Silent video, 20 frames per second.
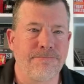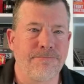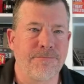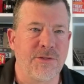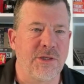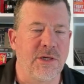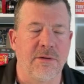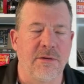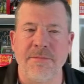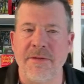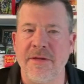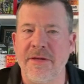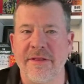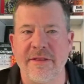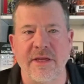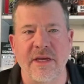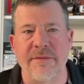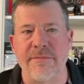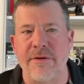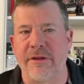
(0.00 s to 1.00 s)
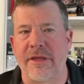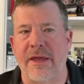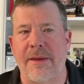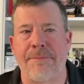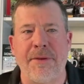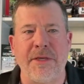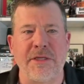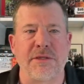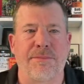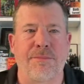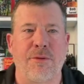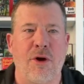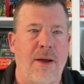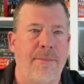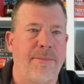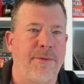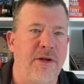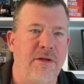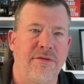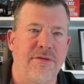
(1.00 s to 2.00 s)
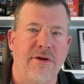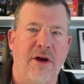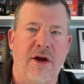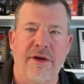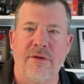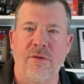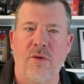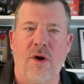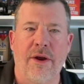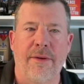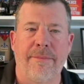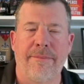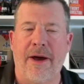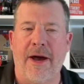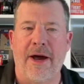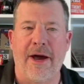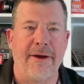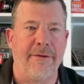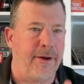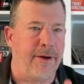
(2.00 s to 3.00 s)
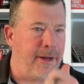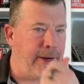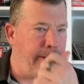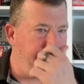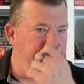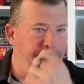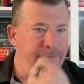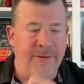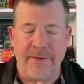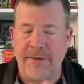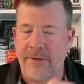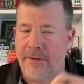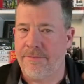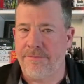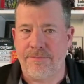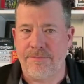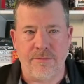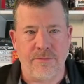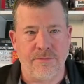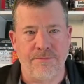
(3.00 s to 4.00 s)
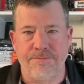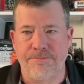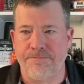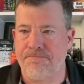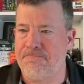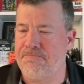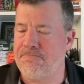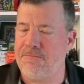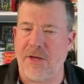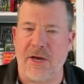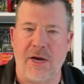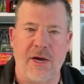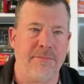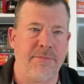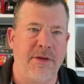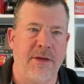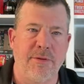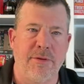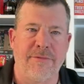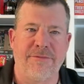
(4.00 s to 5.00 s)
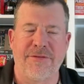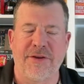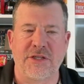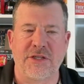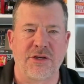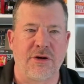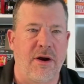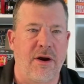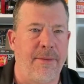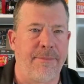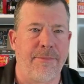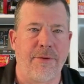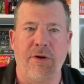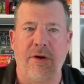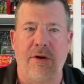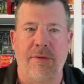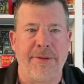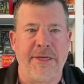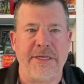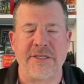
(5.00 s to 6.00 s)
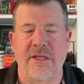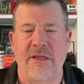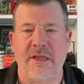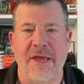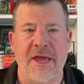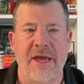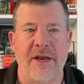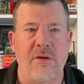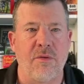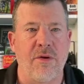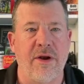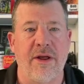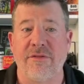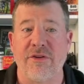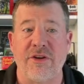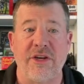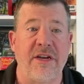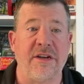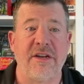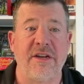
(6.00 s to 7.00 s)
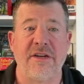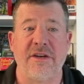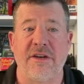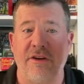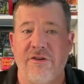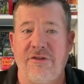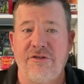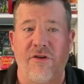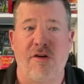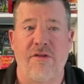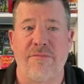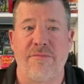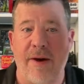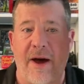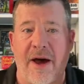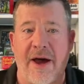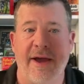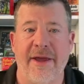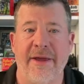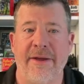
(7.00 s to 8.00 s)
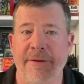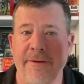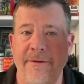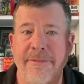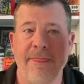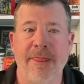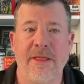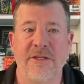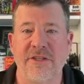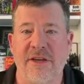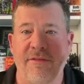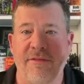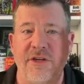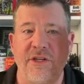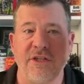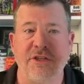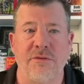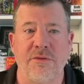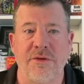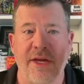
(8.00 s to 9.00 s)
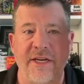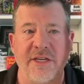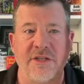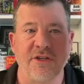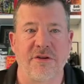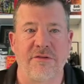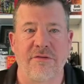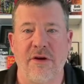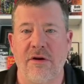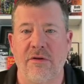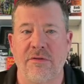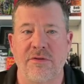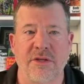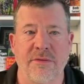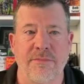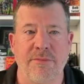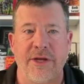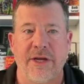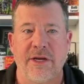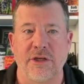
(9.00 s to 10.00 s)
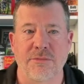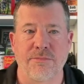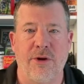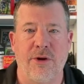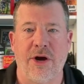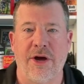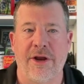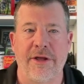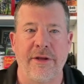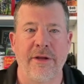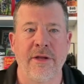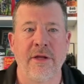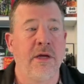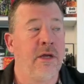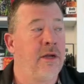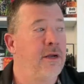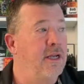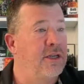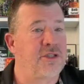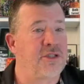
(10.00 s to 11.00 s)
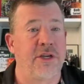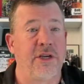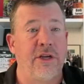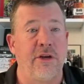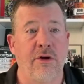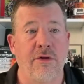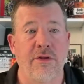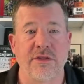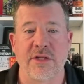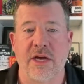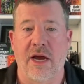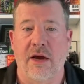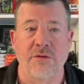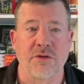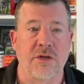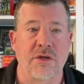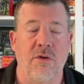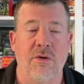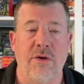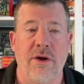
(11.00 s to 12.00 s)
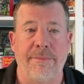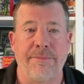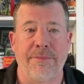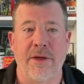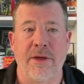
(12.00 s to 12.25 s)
Think about that piece of property you thought you ought to buy, right? Maybe a fixer-upper or a piece of land or whatever, and you didn't. You drove by 72 days in a row, and somebody else bought it. Next thing you know, there's a house going up